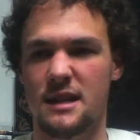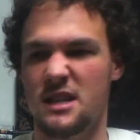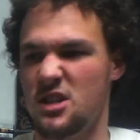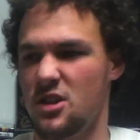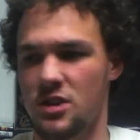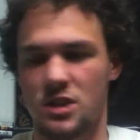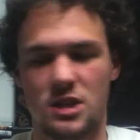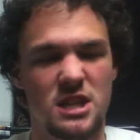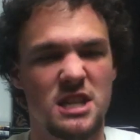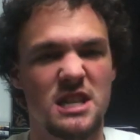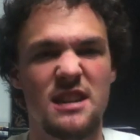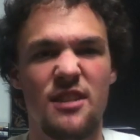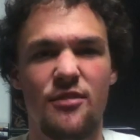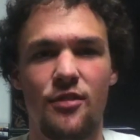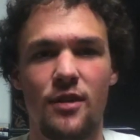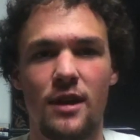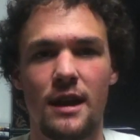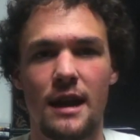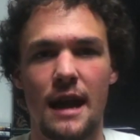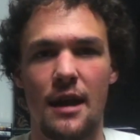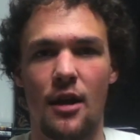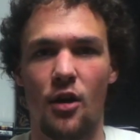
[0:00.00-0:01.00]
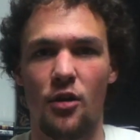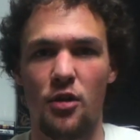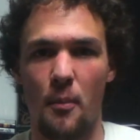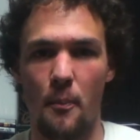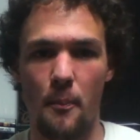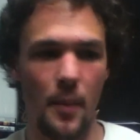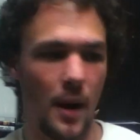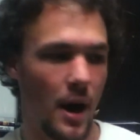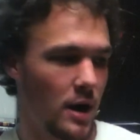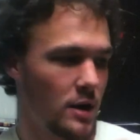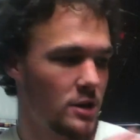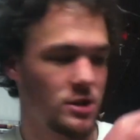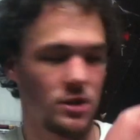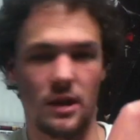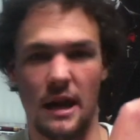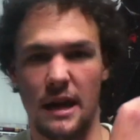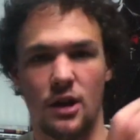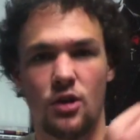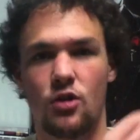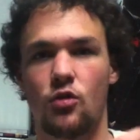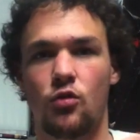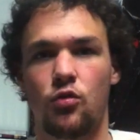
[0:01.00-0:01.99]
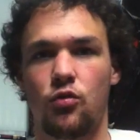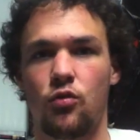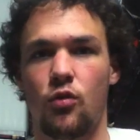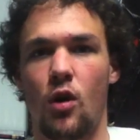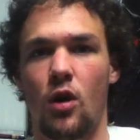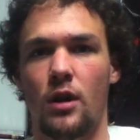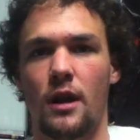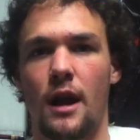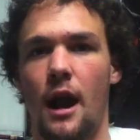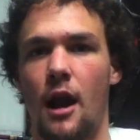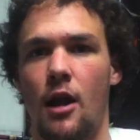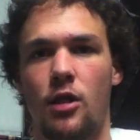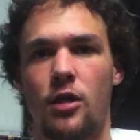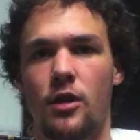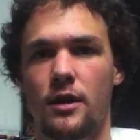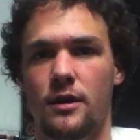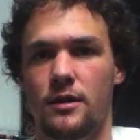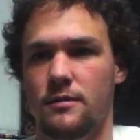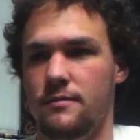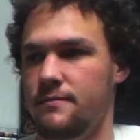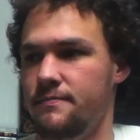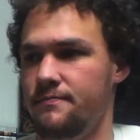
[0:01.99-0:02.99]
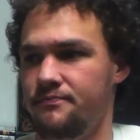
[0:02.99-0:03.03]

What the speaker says: he starts sniffing, and all the bugs are like crawling out of the